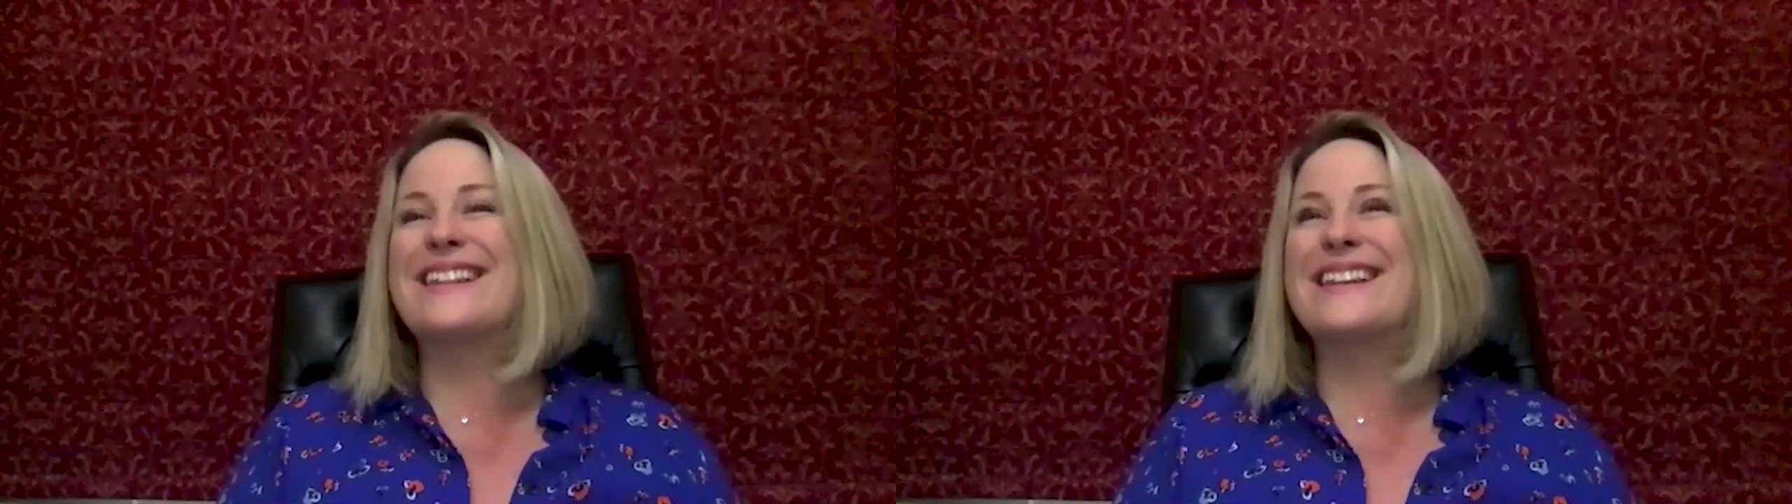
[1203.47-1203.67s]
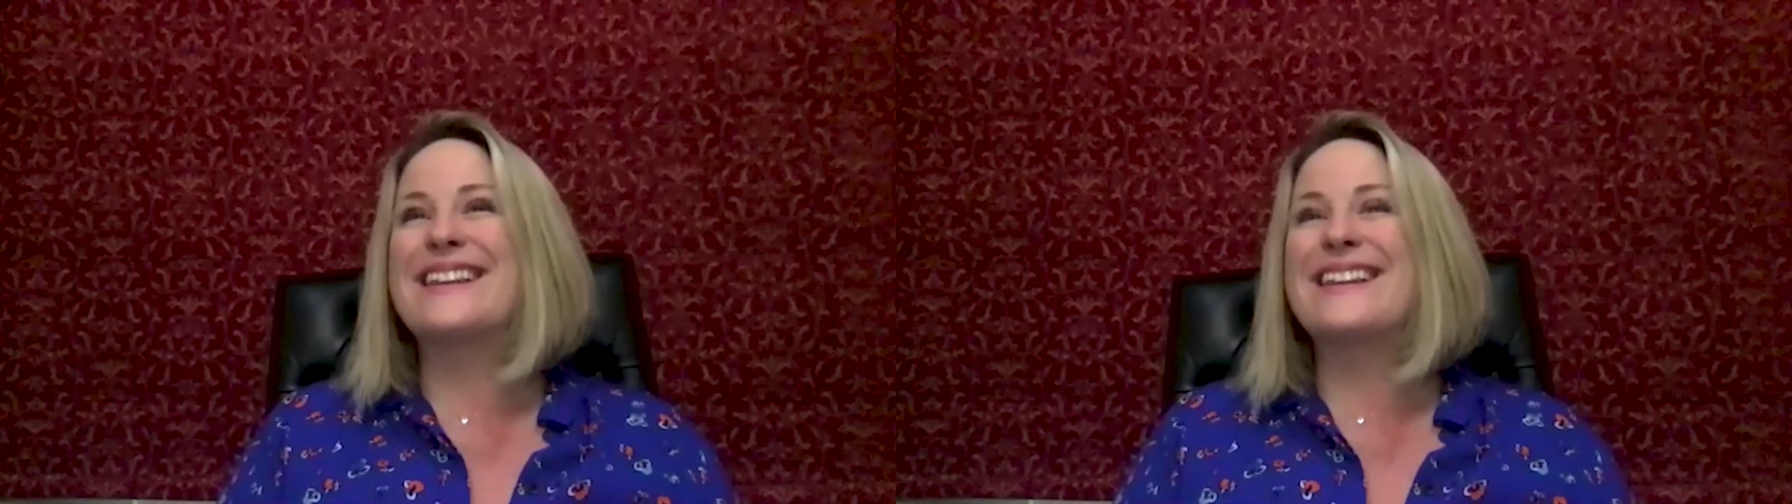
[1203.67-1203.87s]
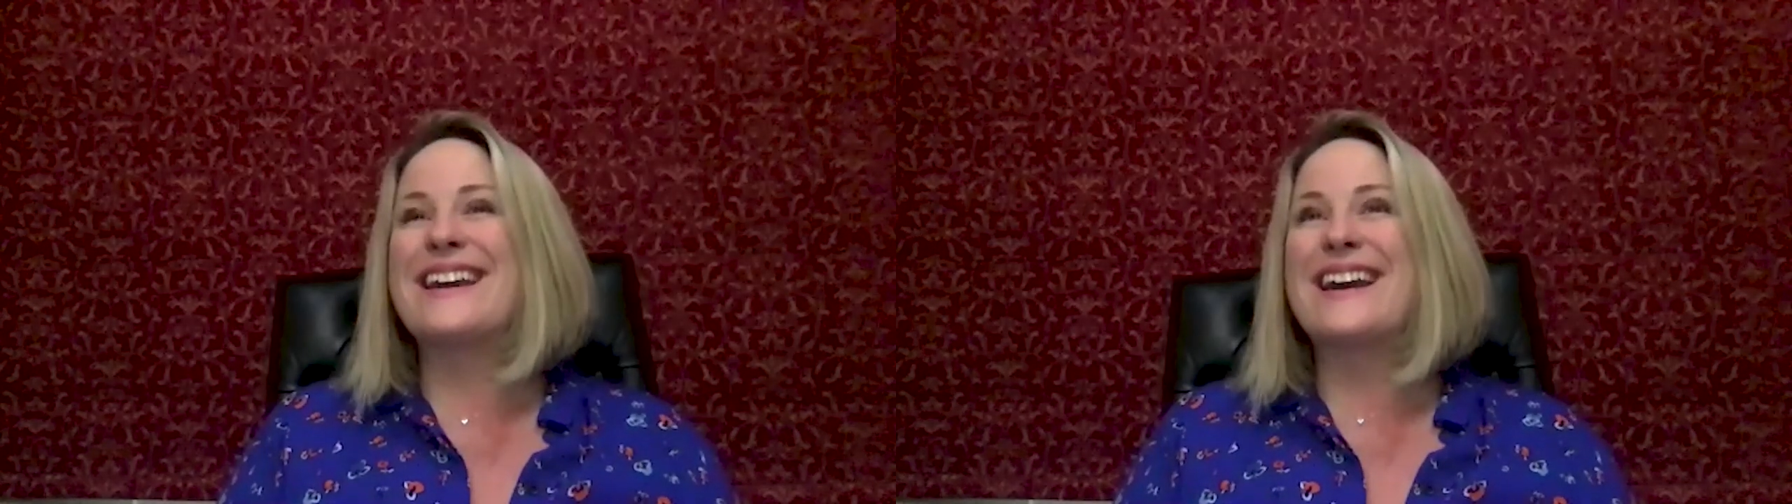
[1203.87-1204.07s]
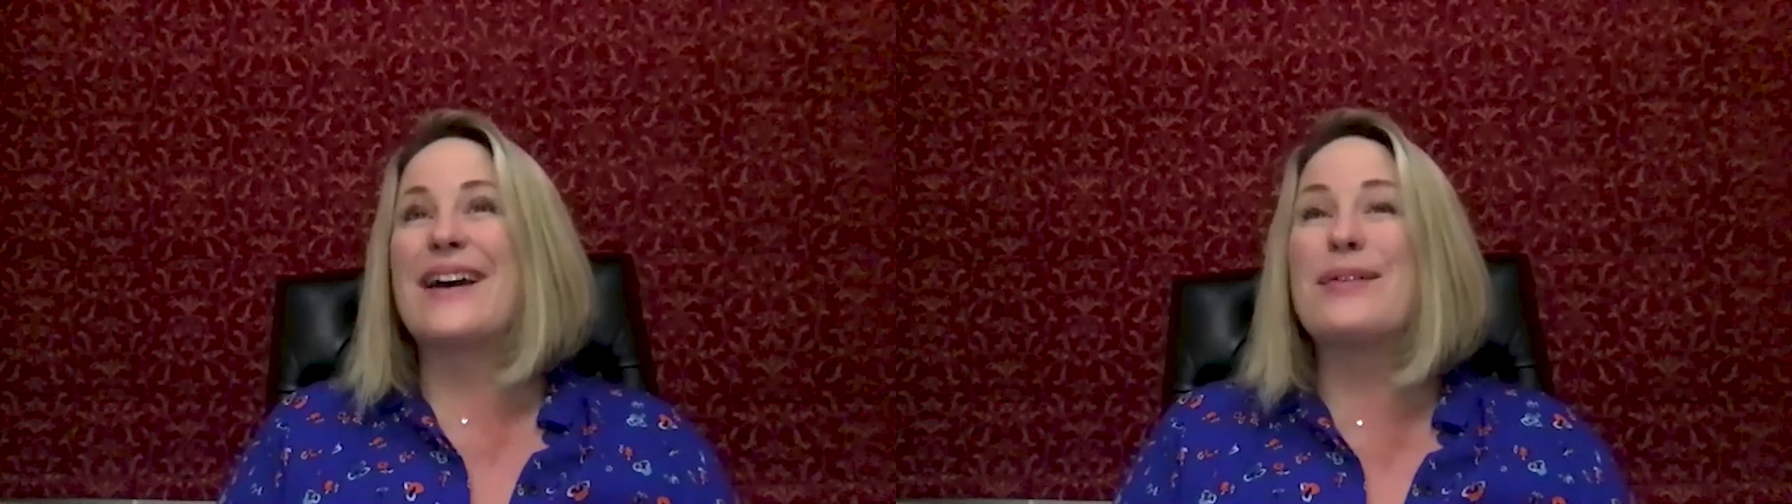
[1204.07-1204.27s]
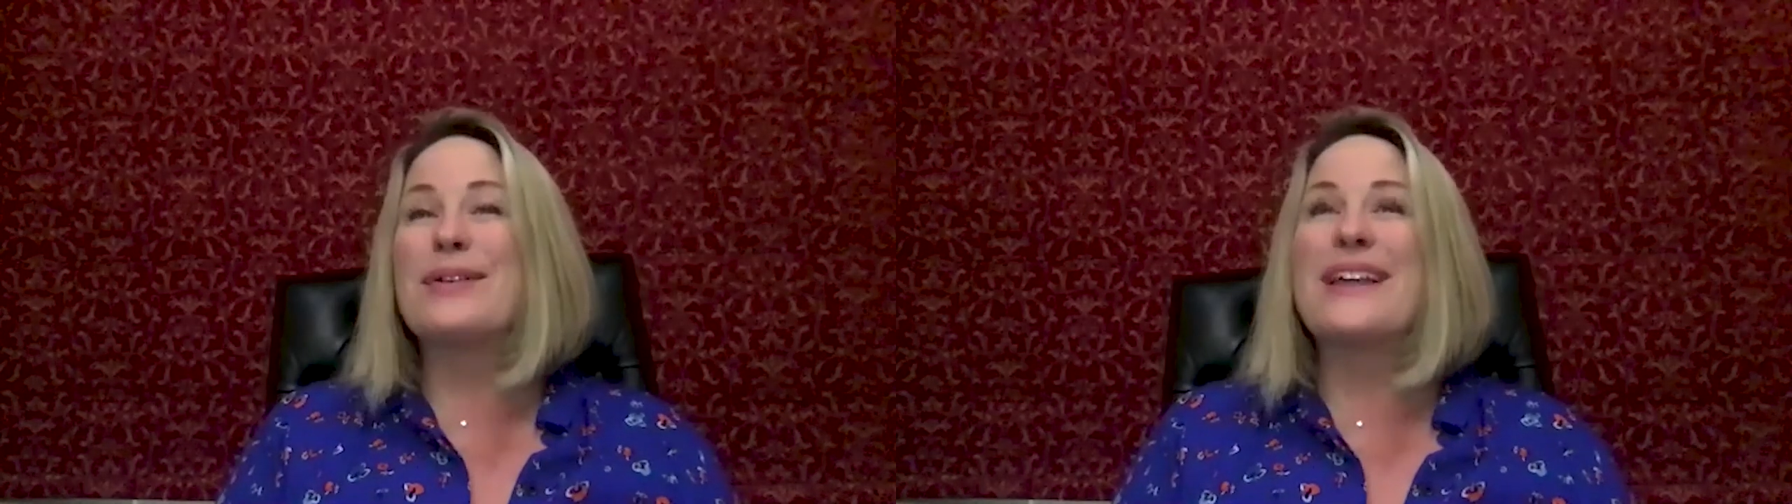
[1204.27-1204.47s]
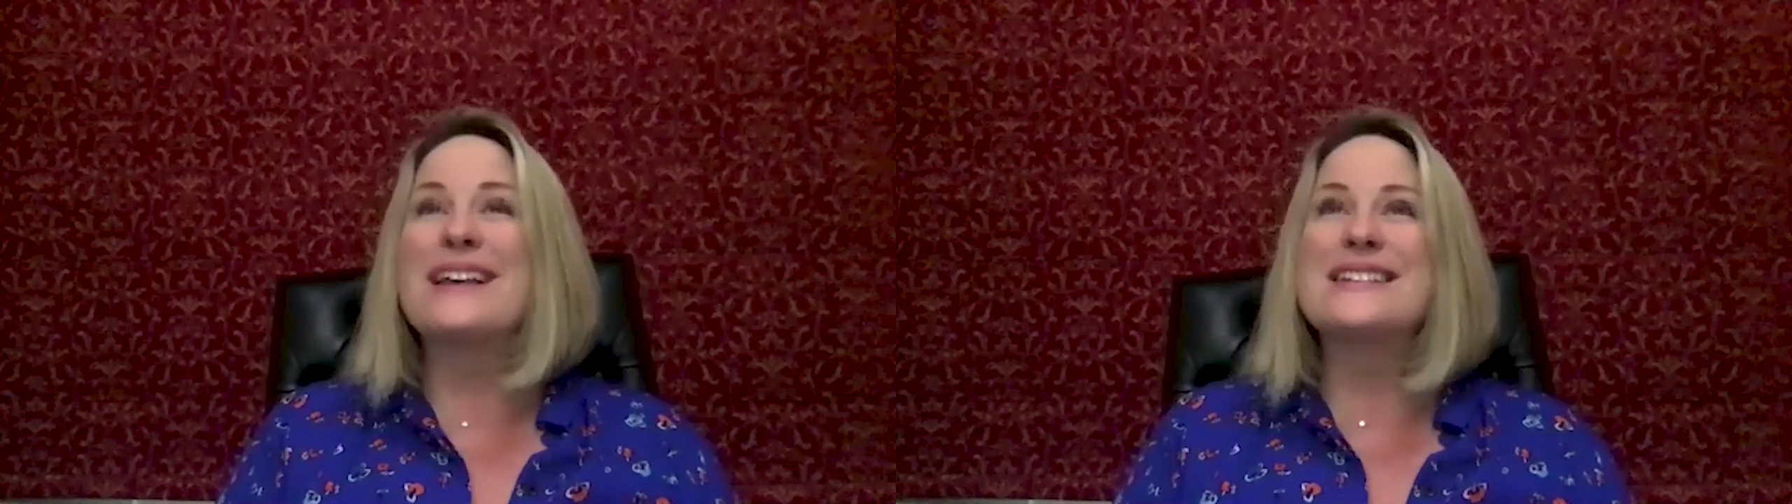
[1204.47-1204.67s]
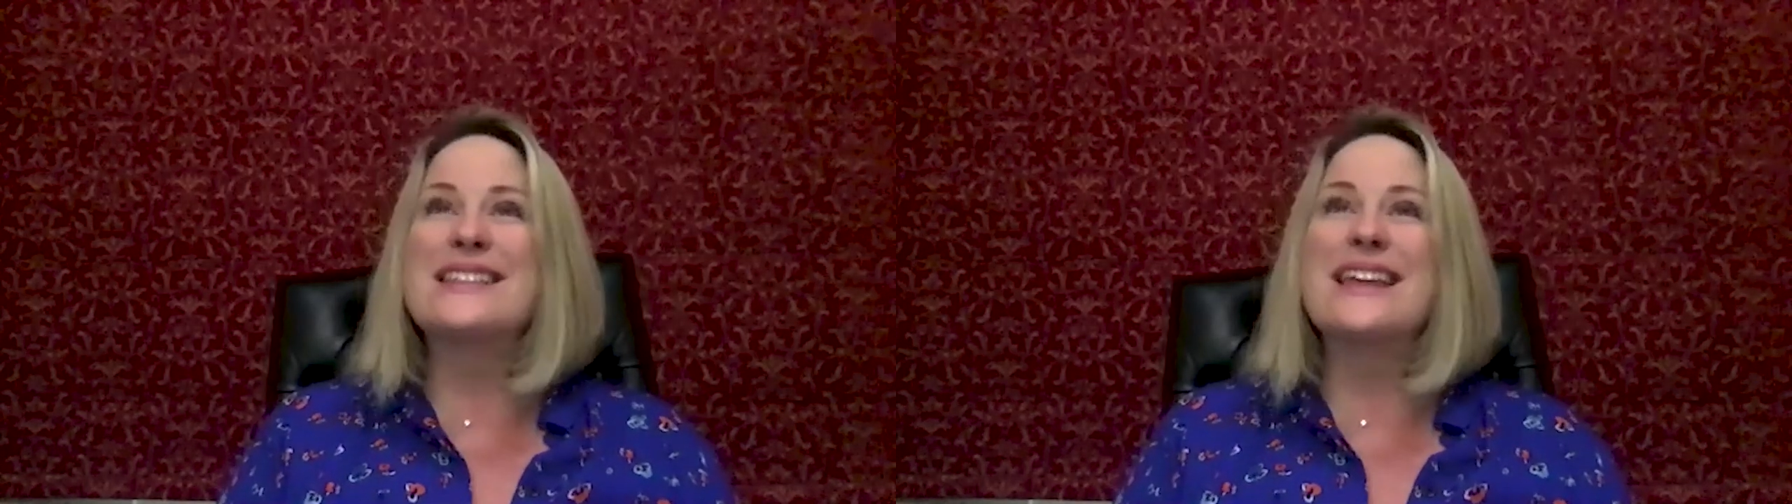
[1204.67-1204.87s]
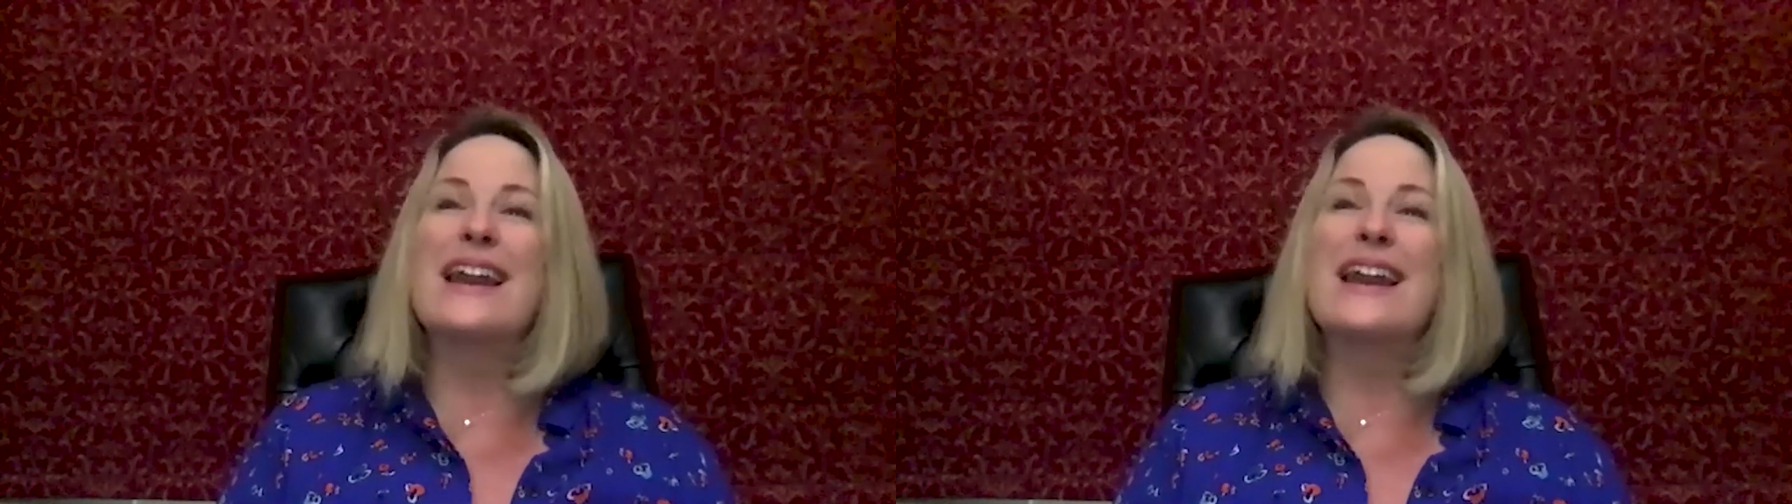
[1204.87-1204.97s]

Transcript: Yeah, uh, well, that's the thing.